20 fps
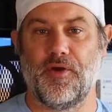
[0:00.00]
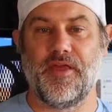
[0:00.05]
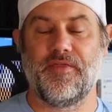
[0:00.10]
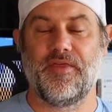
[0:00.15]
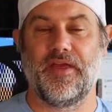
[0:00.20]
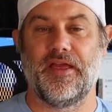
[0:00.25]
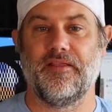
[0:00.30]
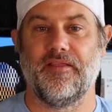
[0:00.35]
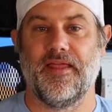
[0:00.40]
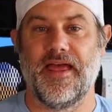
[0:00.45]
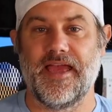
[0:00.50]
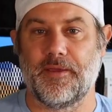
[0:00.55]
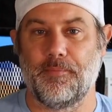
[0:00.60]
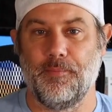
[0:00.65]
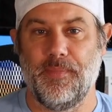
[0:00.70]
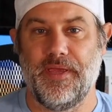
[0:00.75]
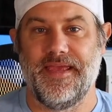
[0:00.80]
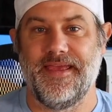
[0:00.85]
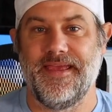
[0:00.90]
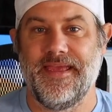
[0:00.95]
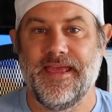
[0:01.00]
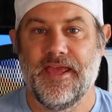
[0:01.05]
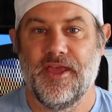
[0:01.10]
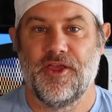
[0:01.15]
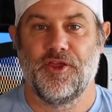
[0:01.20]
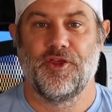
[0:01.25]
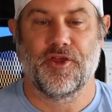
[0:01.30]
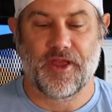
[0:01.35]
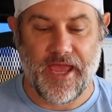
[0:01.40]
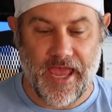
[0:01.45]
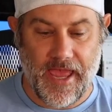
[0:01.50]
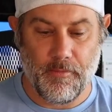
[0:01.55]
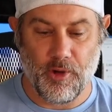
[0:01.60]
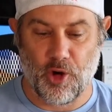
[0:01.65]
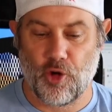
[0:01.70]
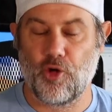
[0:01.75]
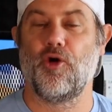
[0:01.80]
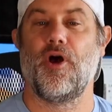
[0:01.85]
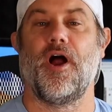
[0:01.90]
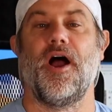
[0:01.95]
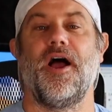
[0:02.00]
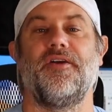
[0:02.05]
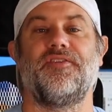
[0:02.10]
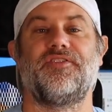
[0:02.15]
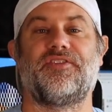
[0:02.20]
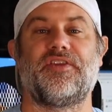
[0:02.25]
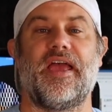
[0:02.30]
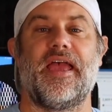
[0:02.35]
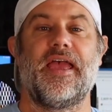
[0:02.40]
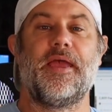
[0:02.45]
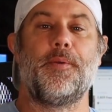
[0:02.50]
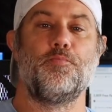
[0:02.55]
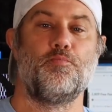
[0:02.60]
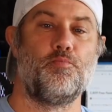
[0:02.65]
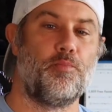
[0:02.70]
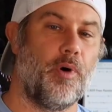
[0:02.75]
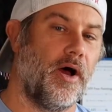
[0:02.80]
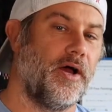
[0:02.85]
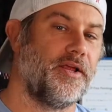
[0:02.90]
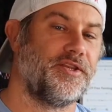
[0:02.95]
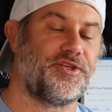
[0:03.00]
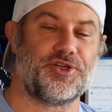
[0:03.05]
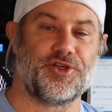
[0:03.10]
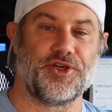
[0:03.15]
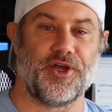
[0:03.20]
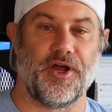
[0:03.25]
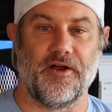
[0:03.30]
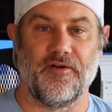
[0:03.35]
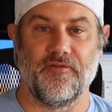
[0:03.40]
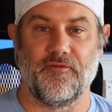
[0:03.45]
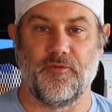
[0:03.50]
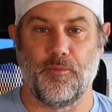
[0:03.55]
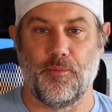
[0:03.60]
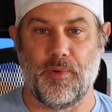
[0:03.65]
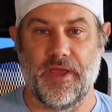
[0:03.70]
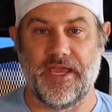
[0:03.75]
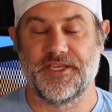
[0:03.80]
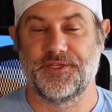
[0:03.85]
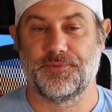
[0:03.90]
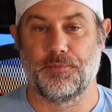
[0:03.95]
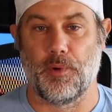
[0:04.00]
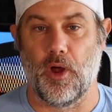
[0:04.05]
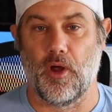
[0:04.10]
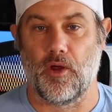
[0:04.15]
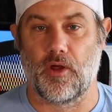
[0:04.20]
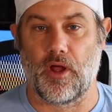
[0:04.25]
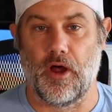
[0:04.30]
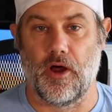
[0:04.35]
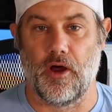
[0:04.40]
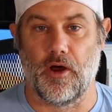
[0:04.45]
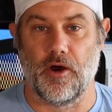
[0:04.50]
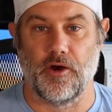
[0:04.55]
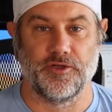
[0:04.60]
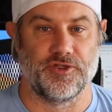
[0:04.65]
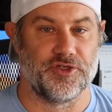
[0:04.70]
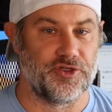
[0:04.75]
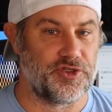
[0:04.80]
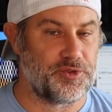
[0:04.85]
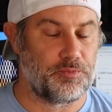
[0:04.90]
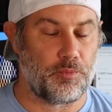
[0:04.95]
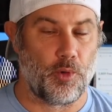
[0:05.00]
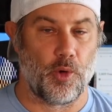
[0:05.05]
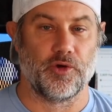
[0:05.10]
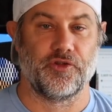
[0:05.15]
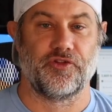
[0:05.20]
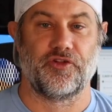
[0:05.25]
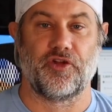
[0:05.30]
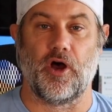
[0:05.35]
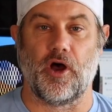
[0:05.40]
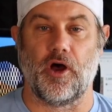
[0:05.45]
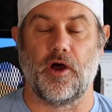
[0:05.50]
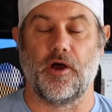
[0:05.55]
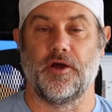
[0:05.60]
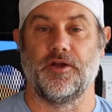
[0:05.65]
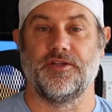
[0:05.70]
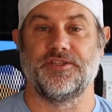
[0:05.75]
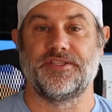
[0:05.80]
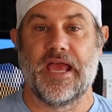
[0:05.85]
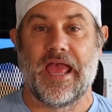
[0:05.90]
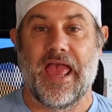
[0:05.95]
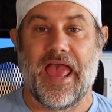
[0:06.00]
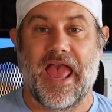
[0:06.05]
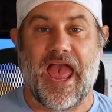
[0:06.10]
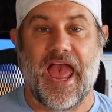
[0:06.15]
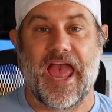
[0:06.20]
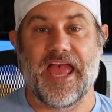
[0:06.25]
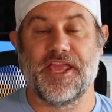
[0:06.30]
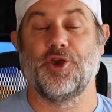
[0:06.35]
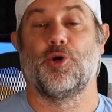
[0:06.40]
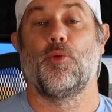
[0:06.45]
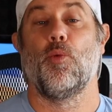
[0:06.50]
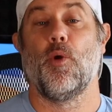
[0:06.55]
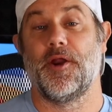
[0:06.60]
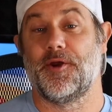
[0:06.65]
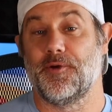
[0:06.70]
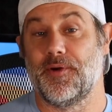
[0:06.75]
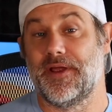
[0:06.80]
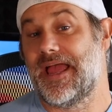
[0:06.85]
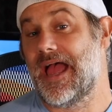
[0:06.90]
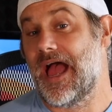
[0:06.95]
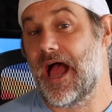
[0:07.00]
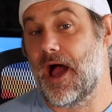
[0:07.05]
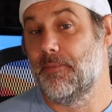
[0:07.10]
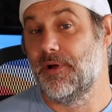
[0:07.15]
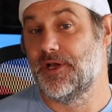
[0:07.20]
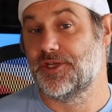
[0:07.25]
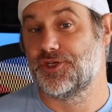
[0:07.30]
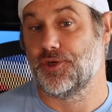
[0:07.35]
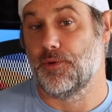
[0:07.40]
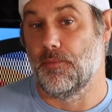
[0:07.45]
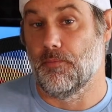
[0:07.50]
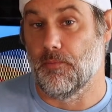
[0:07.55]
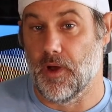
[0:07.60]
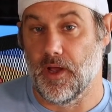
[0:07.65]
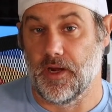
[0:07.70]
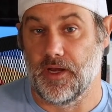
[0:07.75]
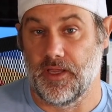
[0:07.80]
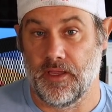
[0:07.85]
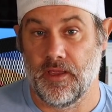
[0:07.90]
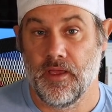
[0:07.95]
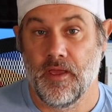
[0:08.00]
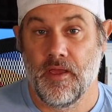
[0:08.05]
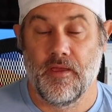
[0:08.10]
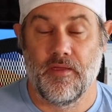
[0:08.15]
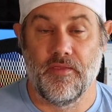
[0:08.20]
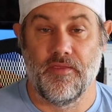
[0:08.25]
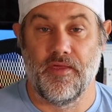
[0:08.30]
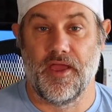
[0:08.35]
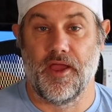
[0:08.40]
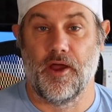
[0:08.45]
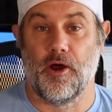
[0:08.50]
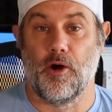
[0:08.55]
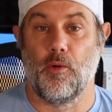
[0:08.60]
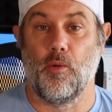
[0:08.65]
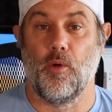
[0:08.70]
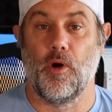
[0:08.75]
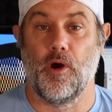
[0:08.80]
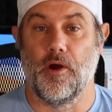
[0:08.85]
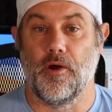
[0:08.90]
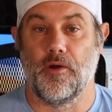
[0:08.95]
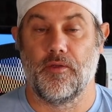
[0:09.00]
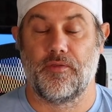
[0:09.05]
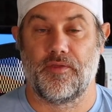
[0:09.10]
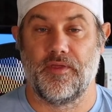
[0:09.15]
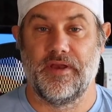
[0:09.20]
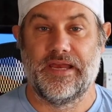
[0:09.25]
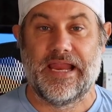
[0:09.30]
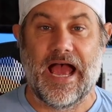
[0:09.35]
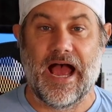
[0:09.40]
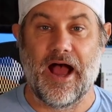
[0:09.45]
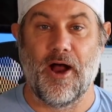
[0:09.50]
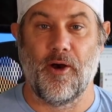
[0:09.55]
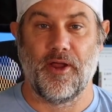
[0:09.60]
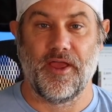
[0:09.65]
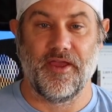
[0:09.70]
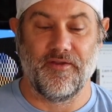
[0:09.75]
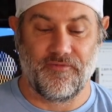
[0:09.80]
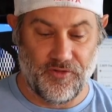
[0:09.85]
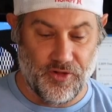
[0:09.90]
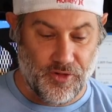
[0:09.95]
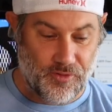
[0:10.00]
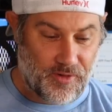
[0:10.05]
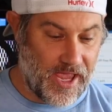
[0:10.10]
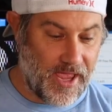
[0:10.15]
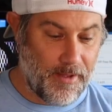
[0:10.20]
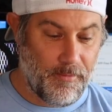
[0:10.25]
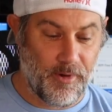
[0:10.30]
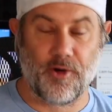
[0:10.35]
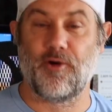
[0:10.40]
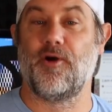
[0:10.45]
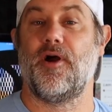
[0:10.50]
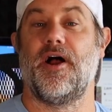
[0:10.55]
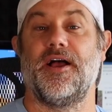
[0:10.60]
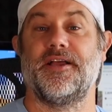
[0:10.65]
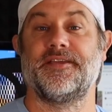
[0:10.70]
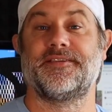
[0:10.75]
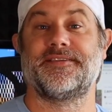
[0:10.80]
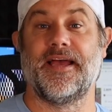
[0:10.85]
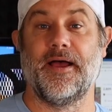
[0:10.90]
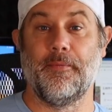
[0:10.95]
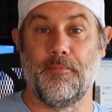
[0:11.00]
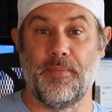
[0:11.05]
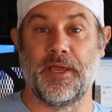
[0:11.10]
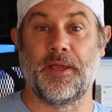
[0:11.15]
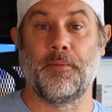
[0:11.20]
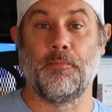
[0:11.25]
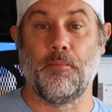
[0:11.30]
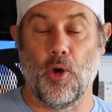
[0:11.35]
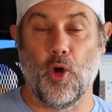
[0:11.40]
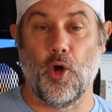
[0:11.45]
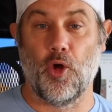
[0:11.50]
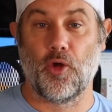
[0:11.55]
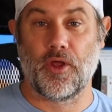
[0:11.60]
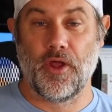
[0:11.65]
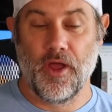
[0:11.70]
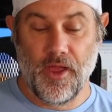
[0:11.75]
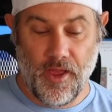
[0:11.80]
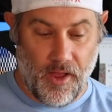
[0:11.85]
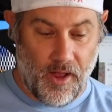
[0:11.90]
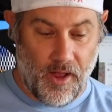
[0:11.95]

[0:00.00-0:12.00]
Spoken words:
anything like me, you came across a bunch of baseball cards or sports cards and you're wondering how much money they are worth. Now, if you came across a big bulk